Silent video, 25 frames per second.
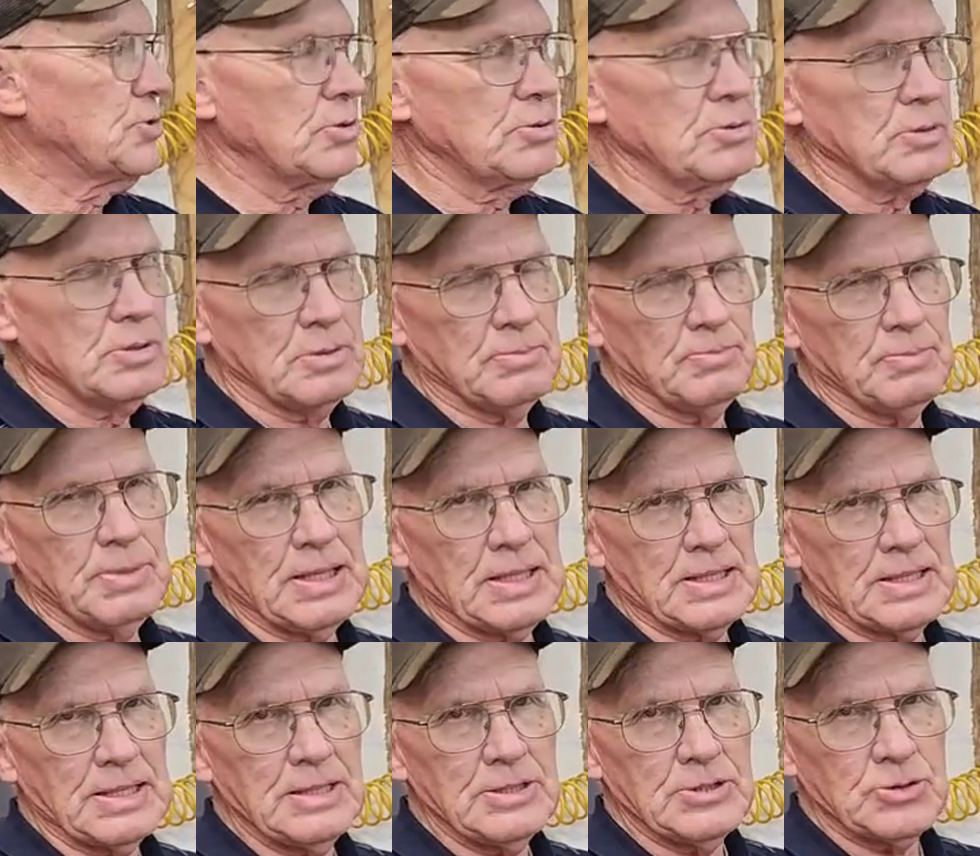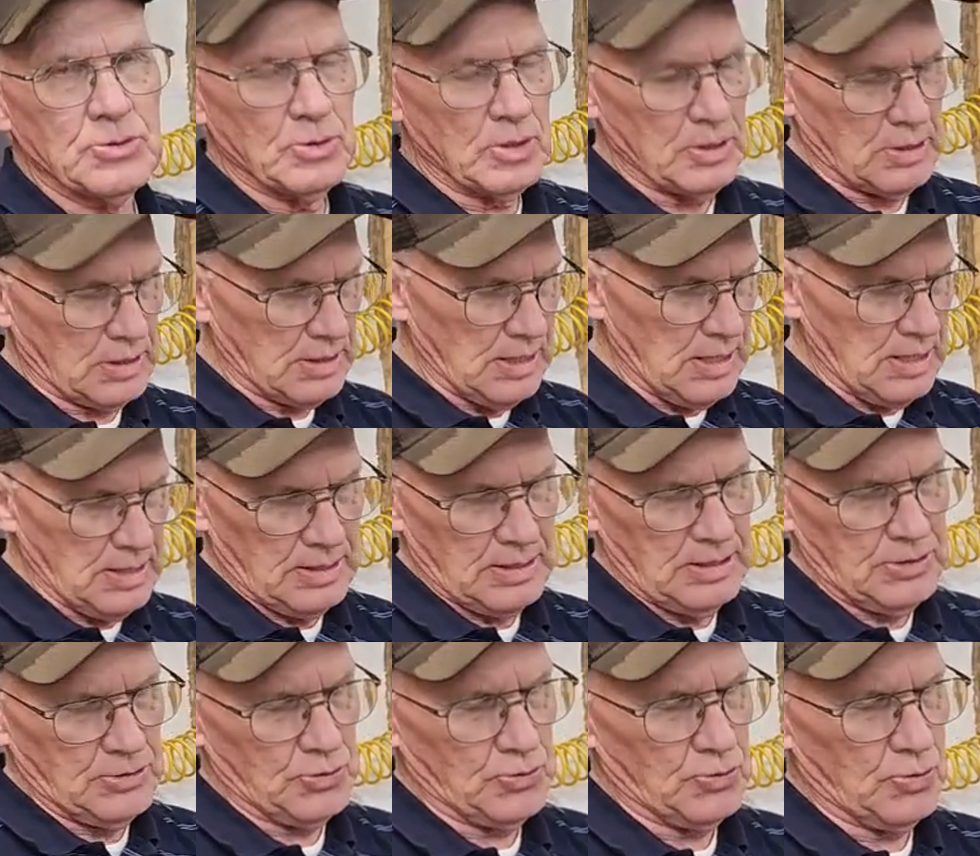shooting, it make it easier on the
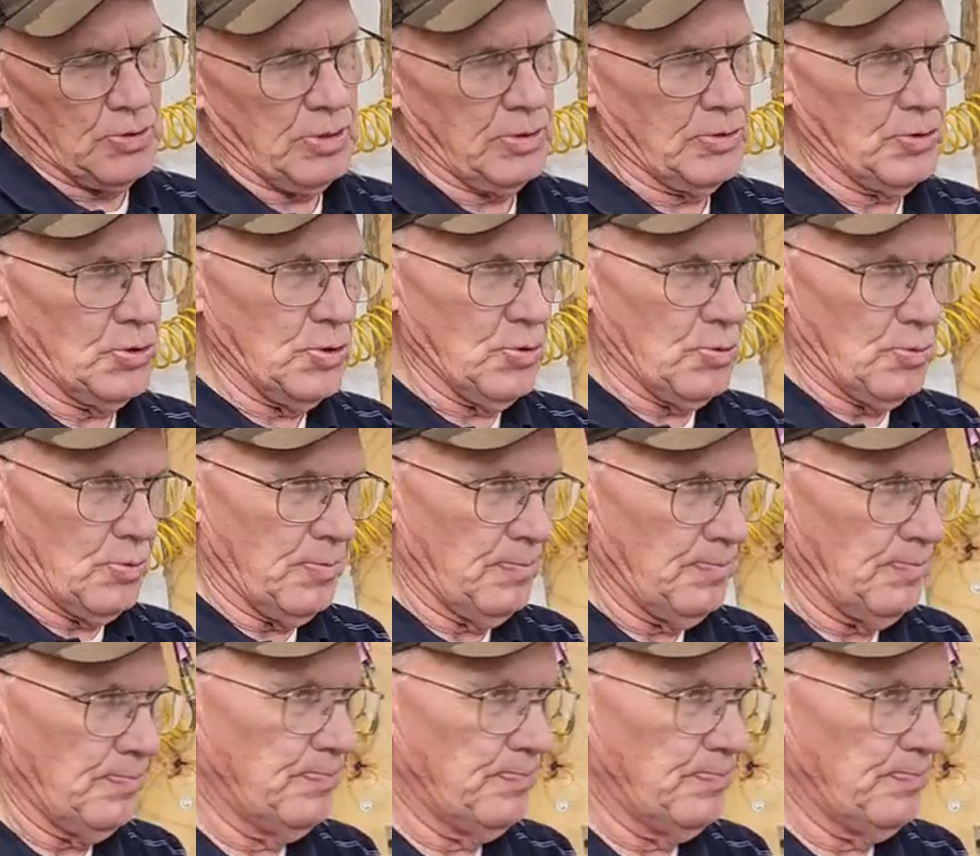gun, easier on you.